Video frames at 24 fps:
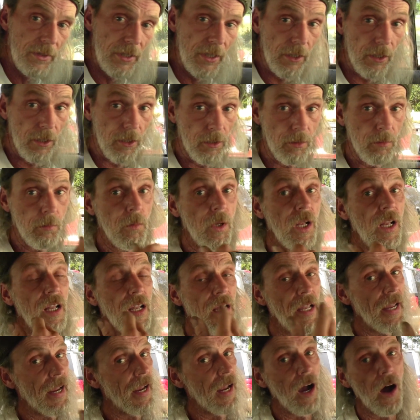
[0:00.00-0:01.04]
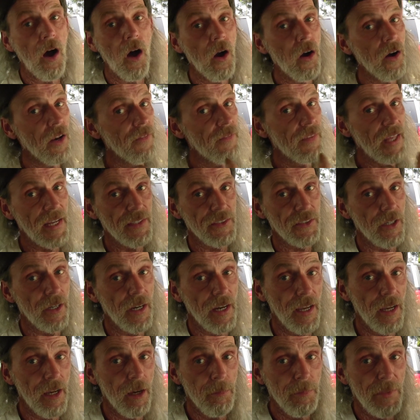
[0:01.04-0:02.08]
you know, all of that's
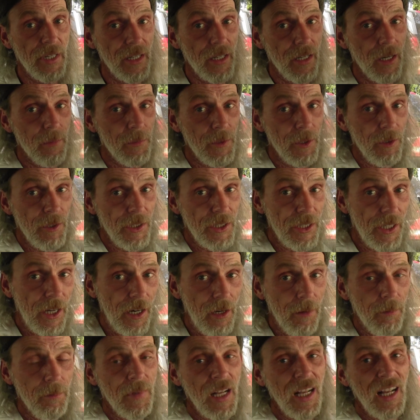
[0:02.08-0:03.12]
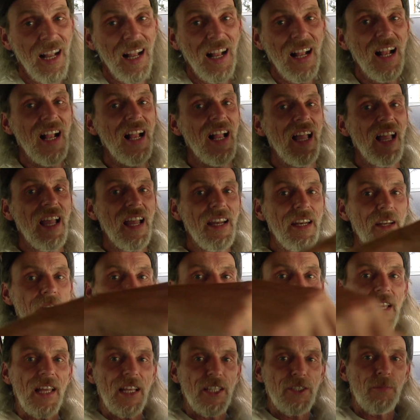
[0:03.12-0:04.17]
gonna help you come to a stop.
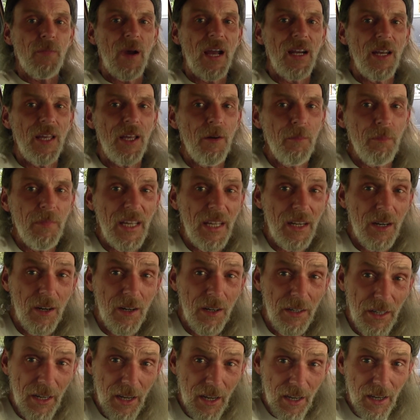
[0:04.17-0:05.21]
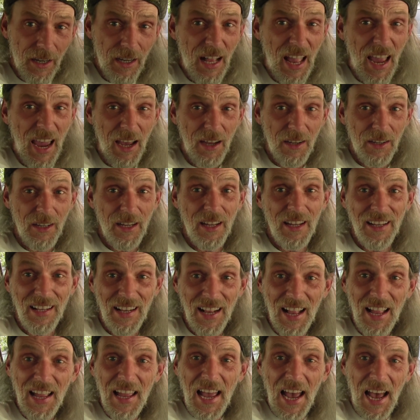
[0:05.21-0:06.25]
Anyway, that's my little bit on
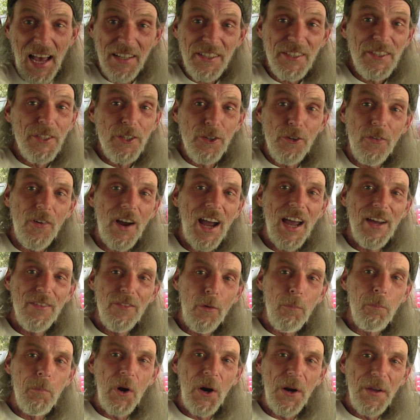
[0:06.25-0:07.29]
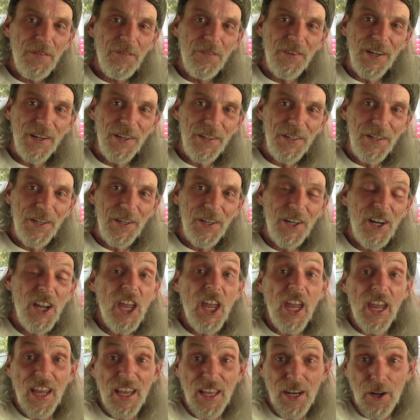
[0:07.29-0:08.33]
how to survive a brake failure
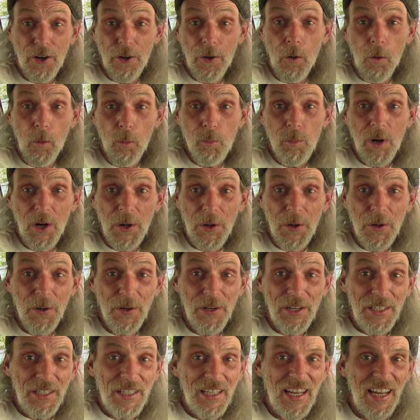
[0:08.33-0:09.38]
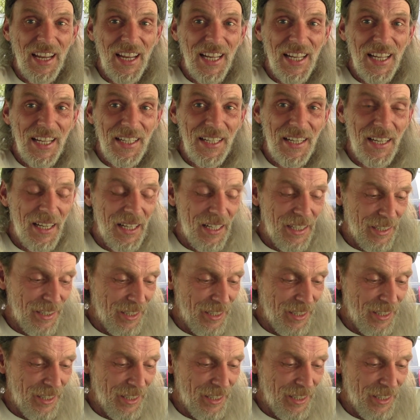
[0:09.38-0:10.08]
in an old Mercury. And